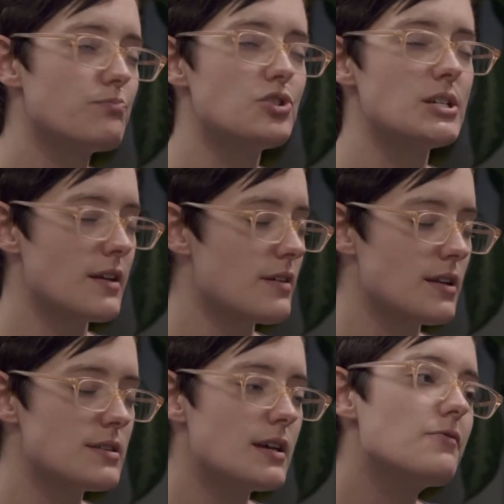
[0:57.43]
She signed the
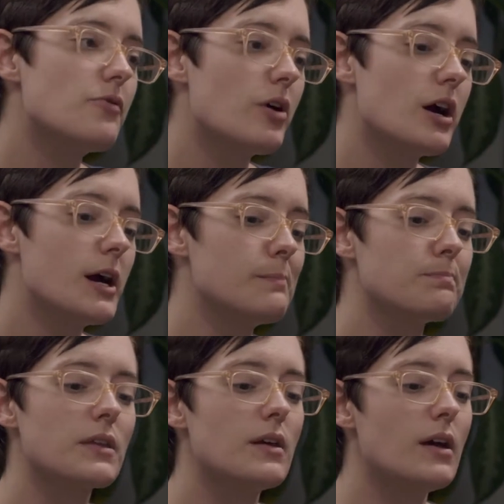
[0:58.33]
consent form.
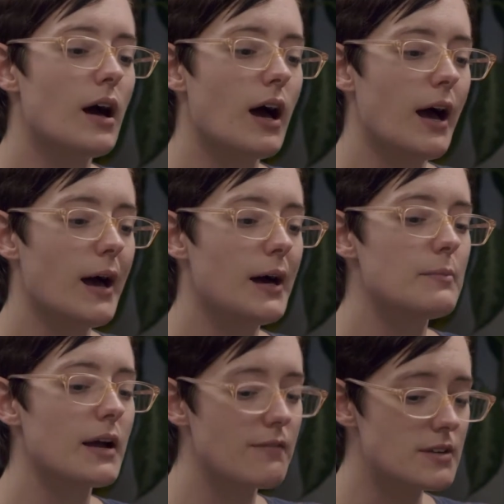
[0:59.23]

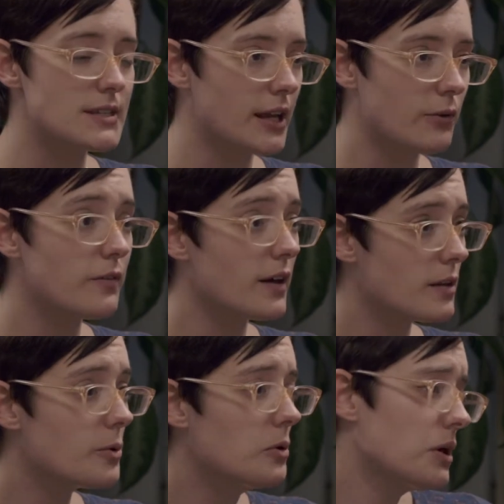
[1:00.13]
I have the Sano
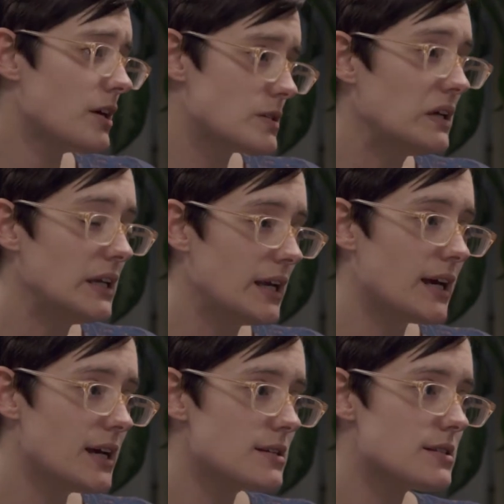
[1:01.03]
available in case we need
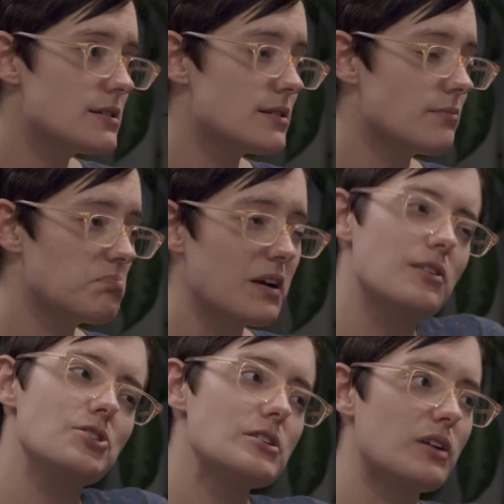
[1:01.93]
it. I think
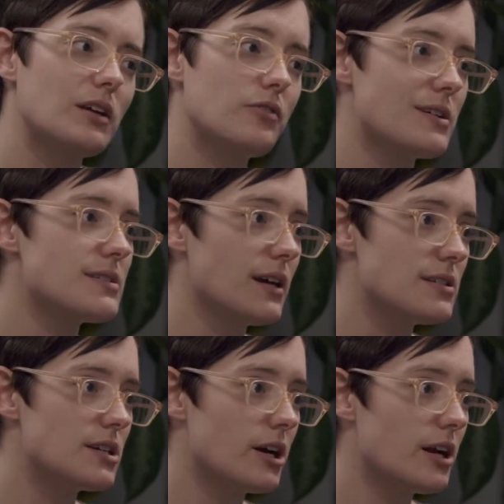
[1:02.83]
she's ready for us to get
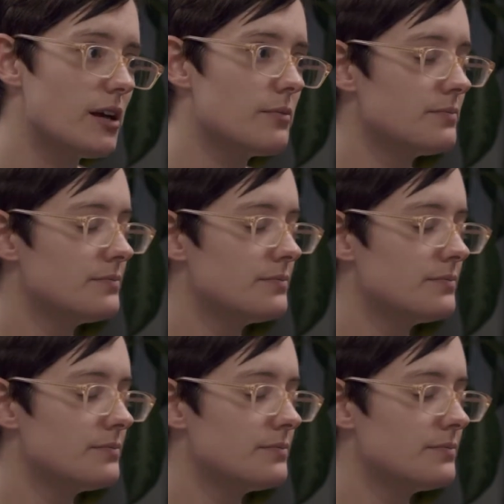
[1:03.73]
started.